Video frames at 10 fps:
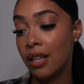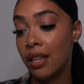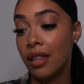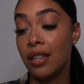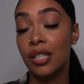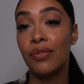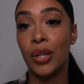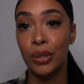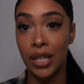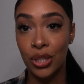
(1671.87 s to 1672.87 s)
this
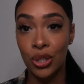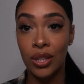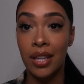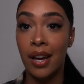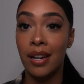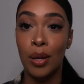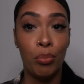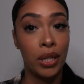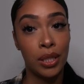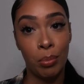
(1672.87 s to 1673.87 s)
foundation that it
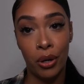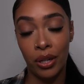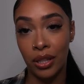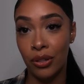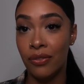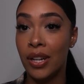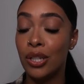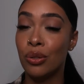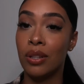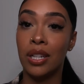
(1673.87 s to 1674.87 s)
breaks apart on their
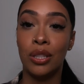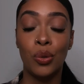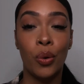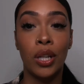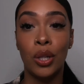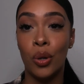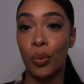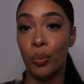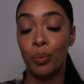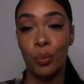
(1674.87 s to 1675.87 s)
face, or that it's oily, or
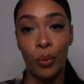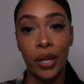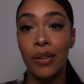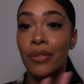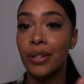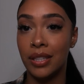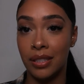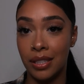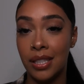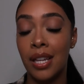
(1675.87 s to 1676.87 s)
whatever it
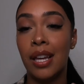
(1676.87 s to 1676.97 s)
is.